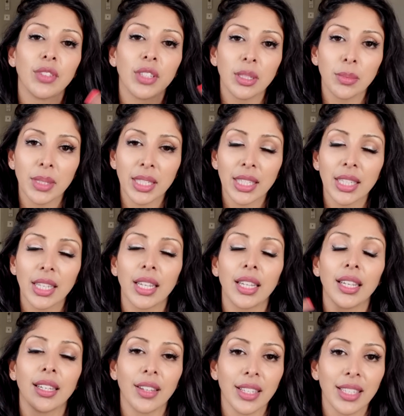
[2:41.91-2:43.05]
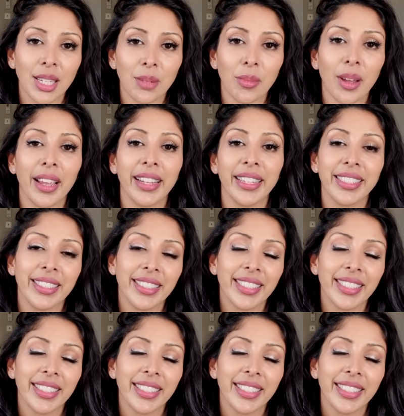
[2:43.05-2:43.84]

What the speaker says: vitamin C, niacinamide,